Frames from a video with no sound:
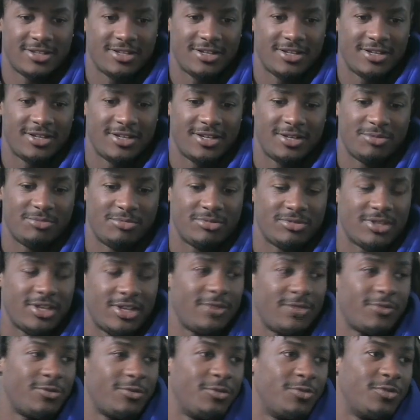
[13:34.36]
I'm
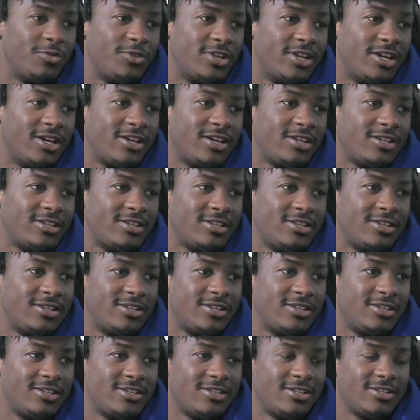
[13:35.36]
thankful for that.
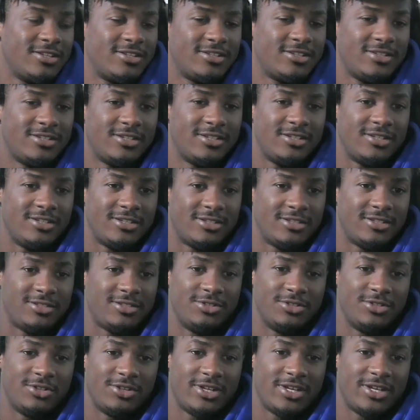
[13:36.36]
For sure. And you
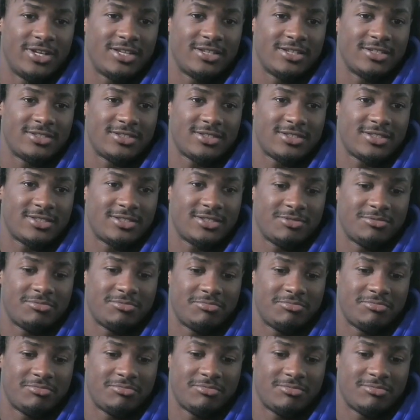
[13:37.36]
know that's
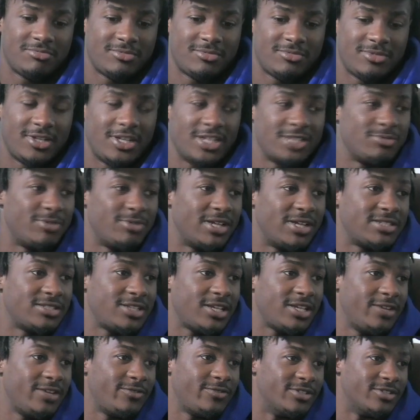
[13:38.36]
that's my
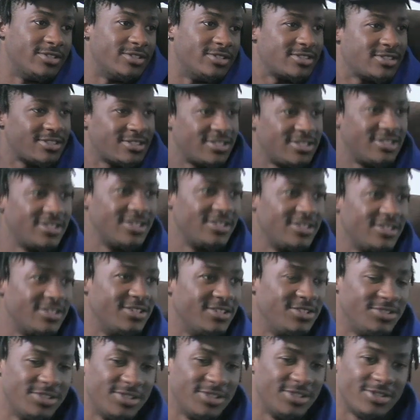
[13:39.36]
savior. Mm. You
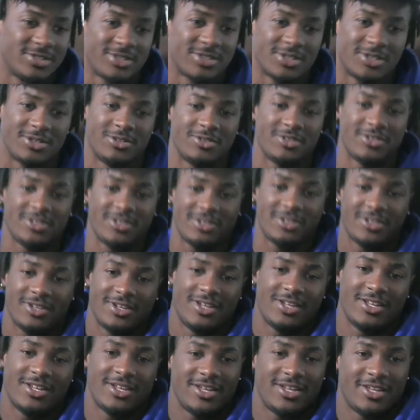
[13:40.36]
know, so
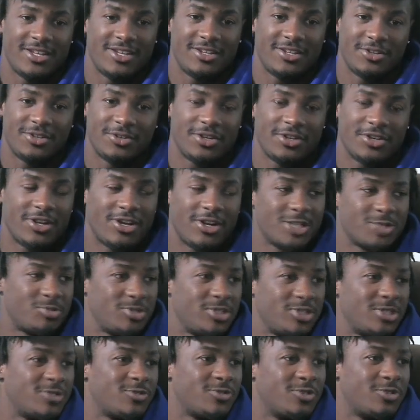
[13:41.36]
you know it all speaks
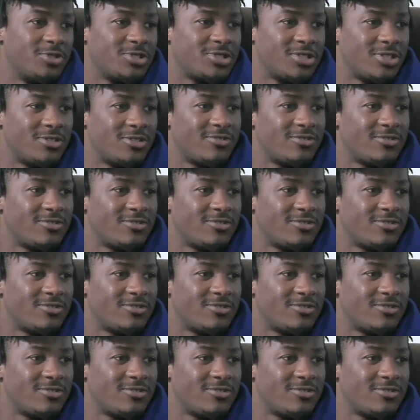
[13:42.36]
for itself.